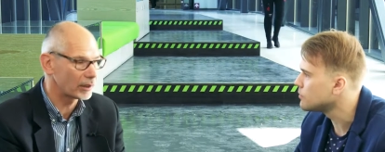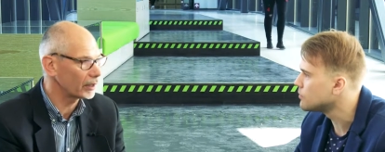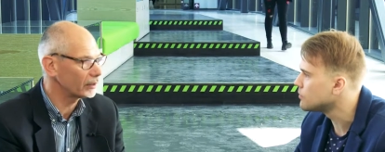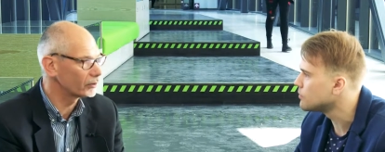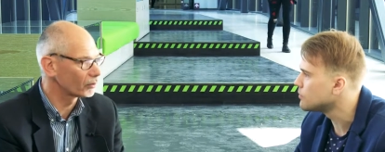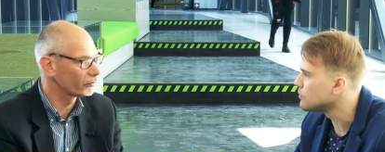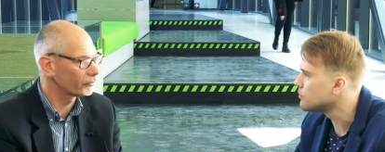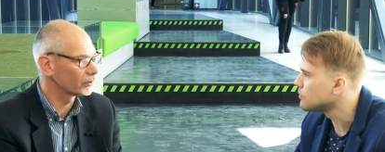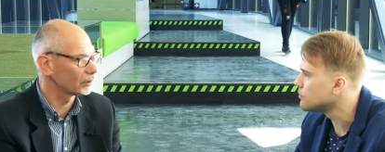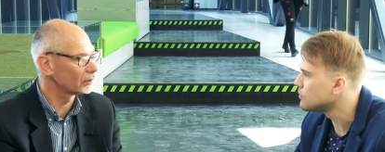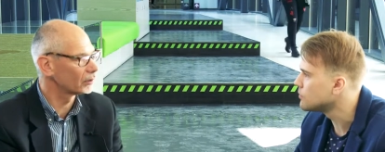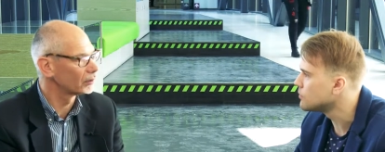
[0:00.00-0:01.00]
Speaker 1: kind of
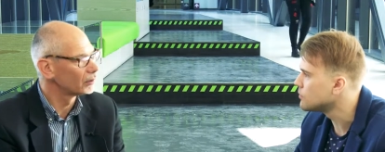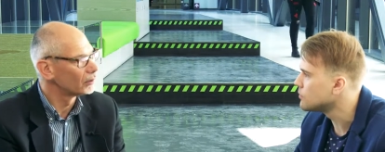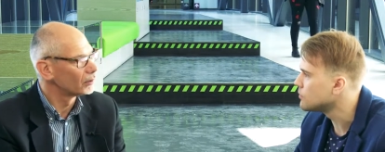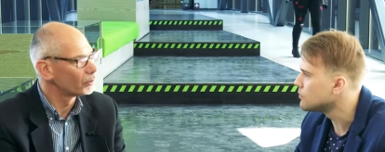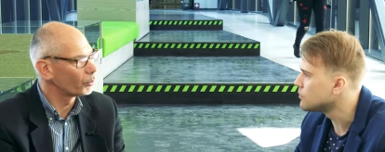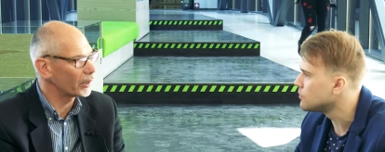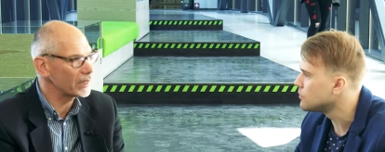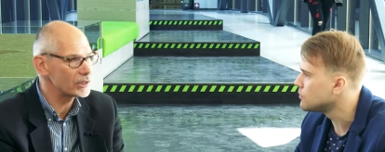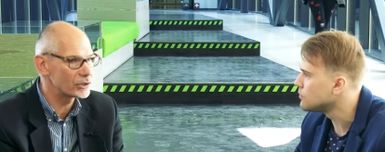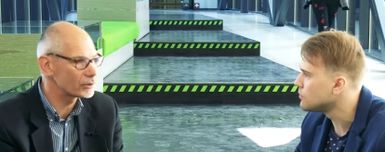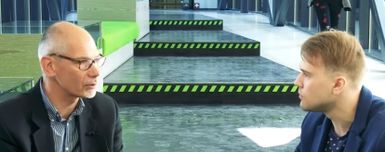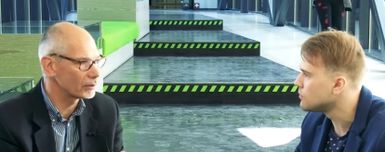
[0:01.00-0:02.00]
uh,
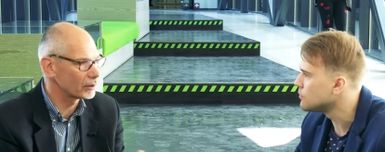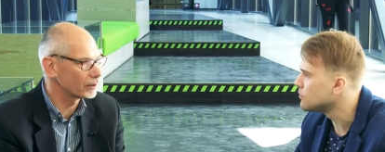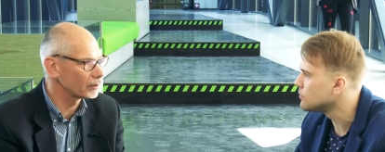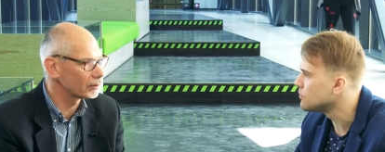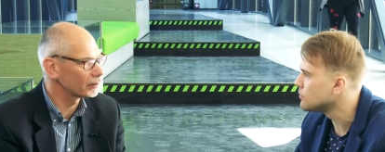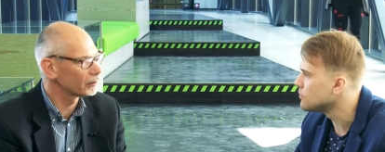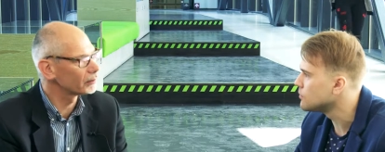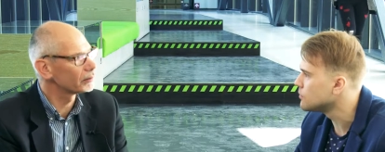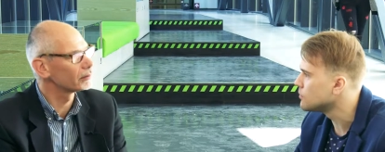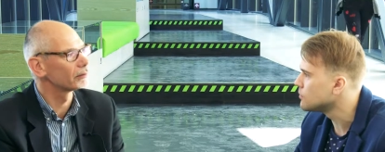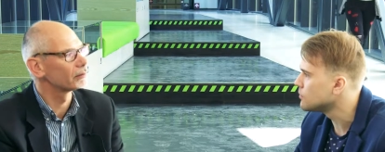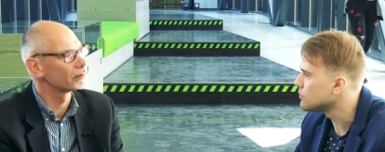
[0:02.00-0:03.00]
waste
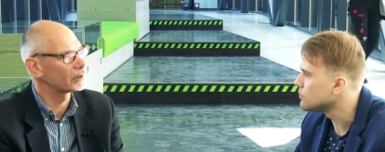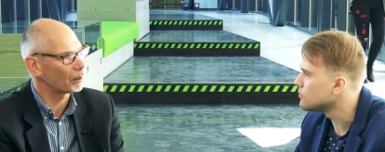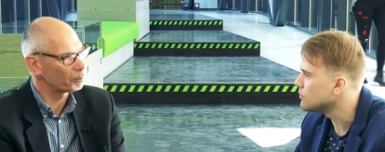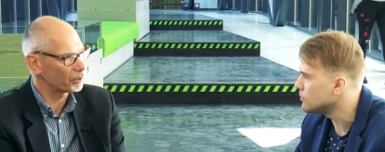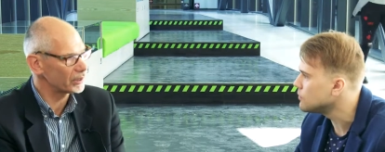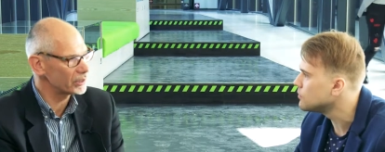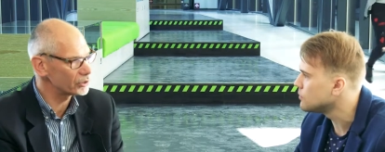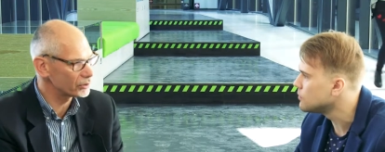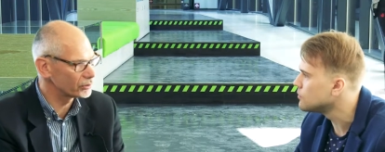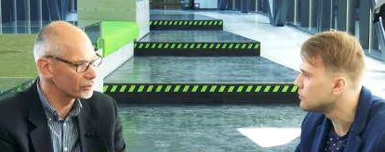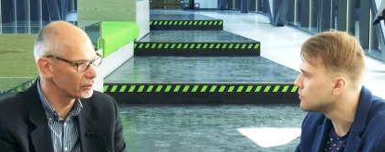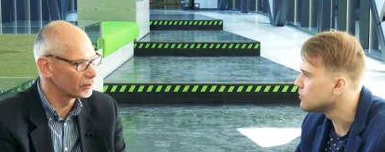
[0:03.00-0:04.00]
companies.
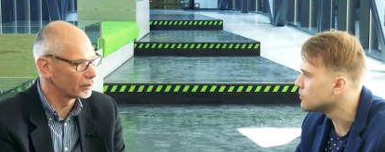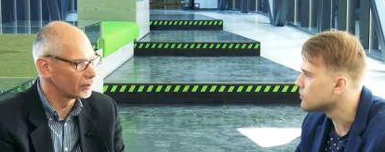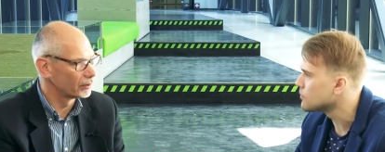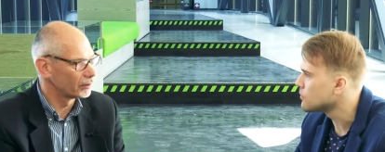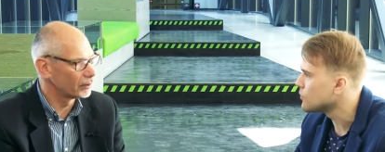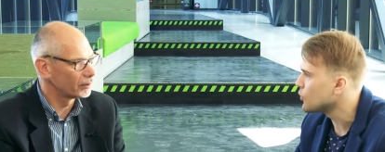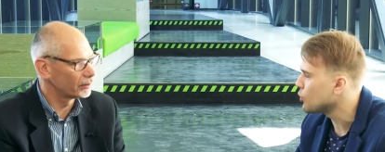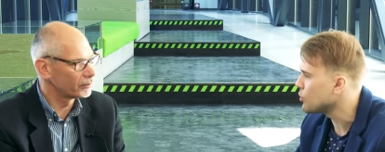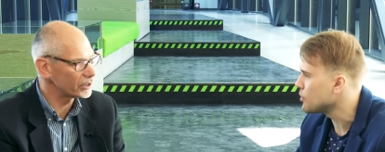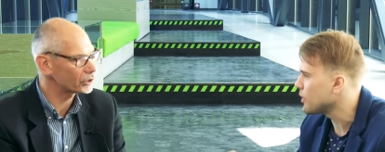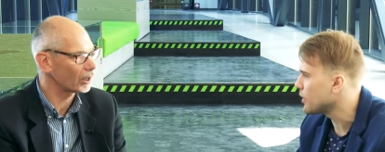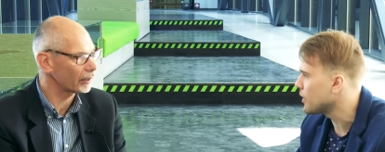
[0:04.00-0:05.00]
do you
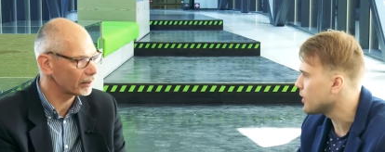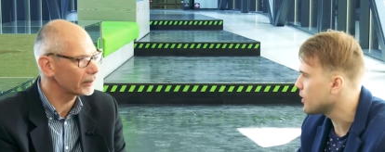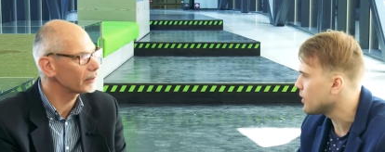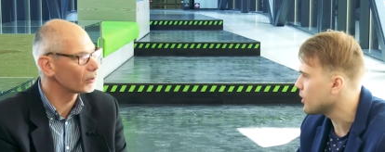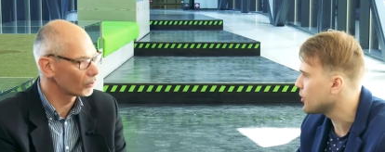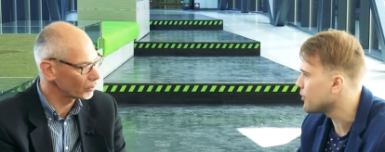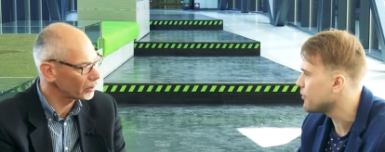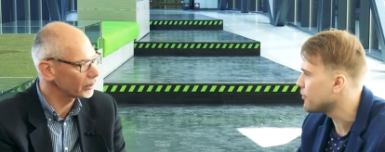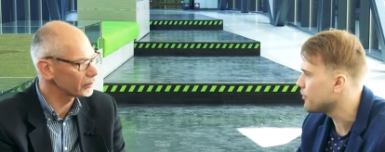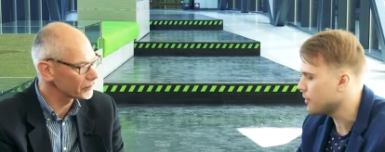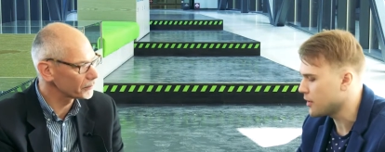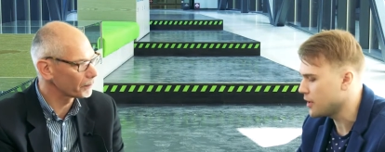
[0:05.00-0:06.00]
see a lot
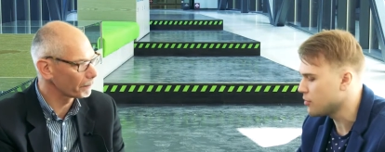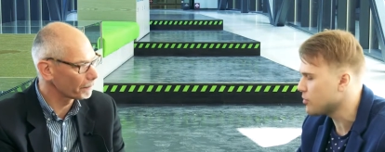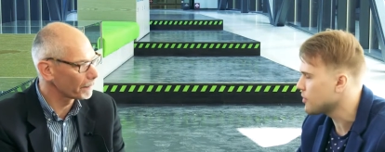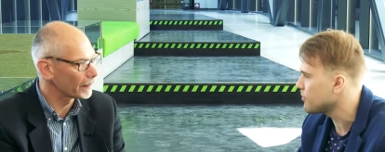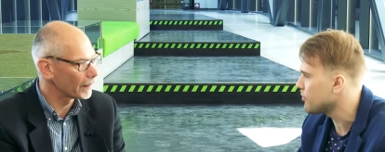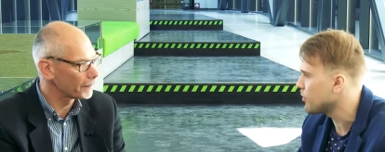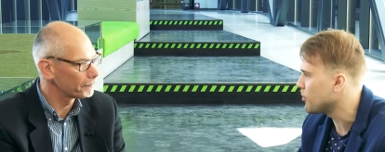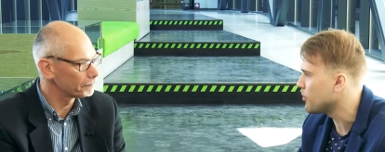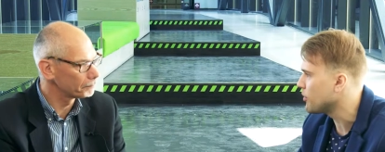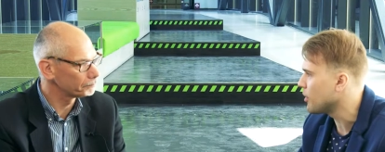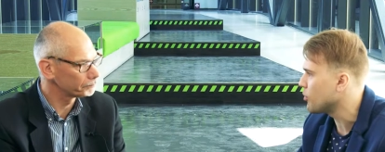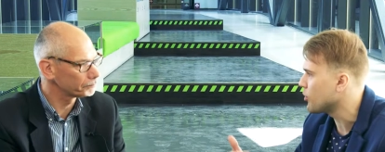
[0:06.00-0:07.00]
of
Speaker 2: interest
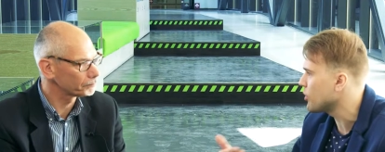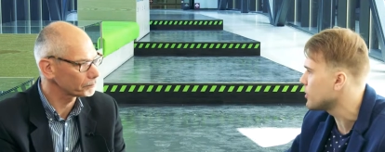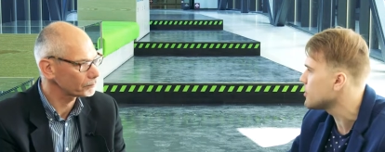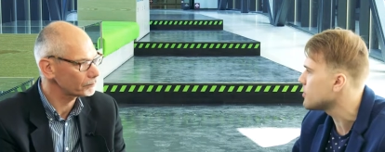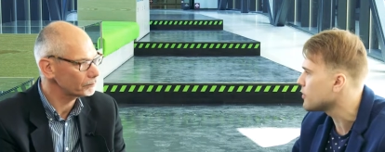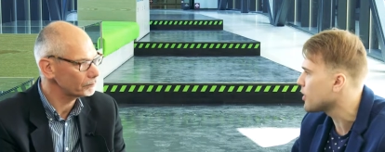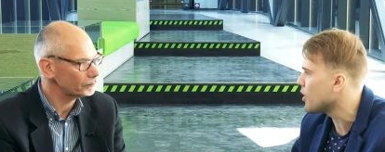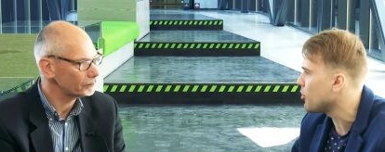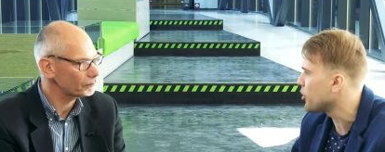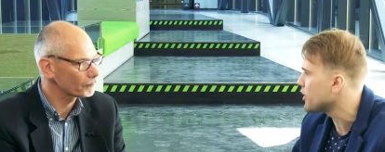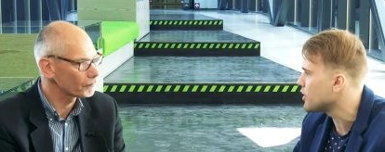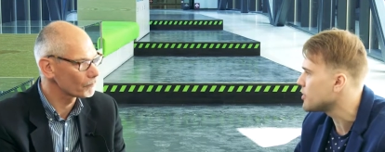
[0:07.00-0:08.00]
from abroad,
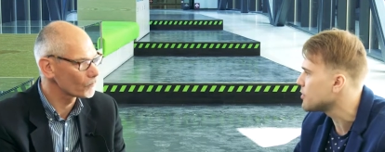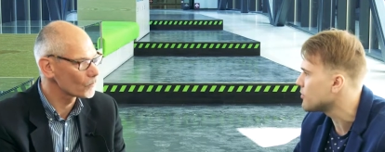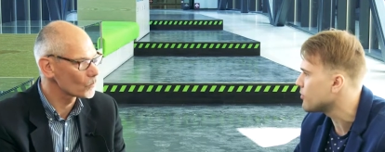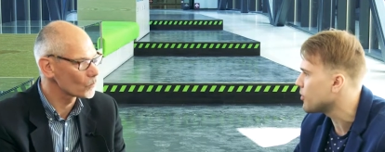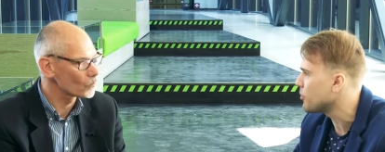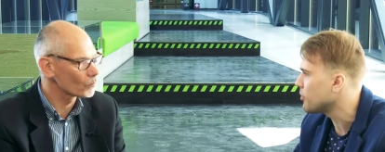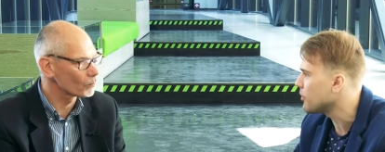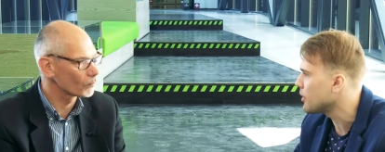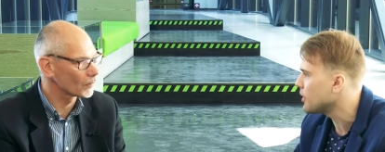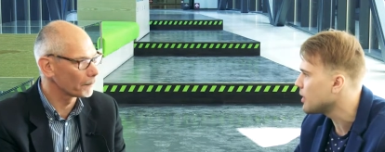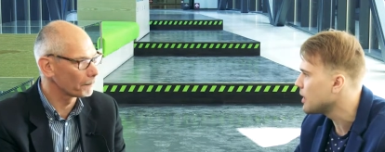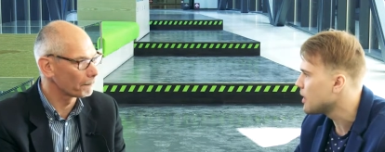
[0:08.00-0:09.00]
companies from
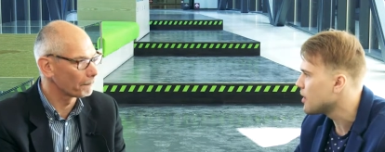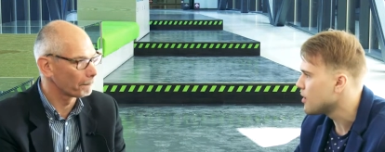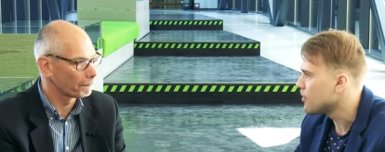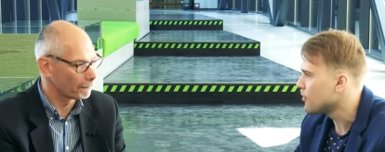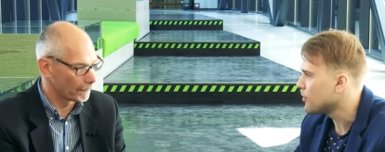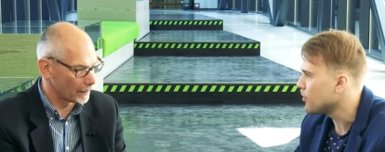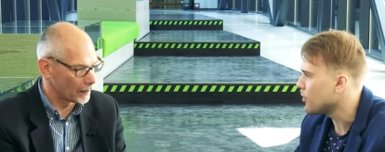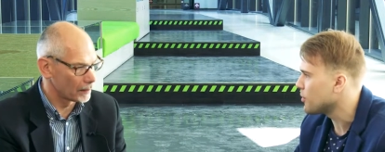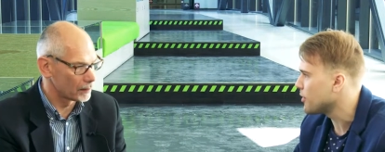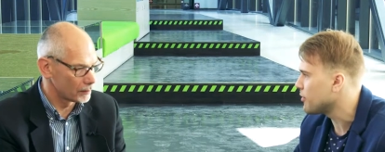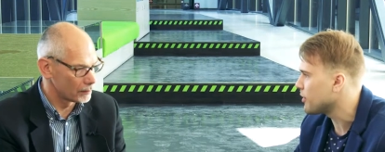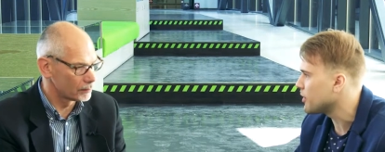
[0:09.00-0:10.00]
from
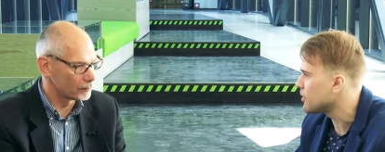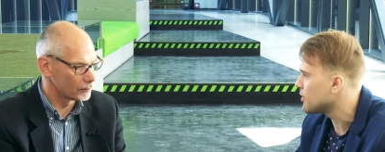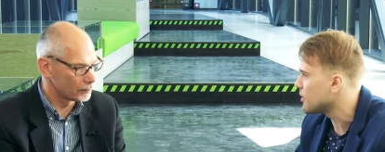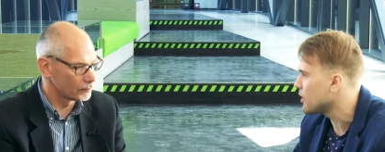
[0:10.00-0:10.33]
different